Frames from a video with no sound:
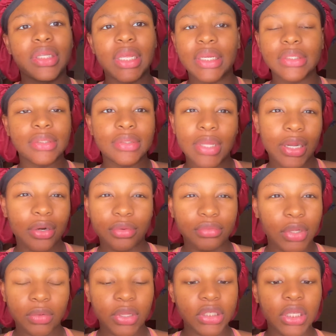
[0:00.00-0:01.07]
that because I don't
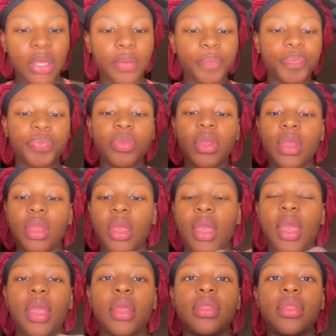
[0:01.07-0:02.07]
like that. And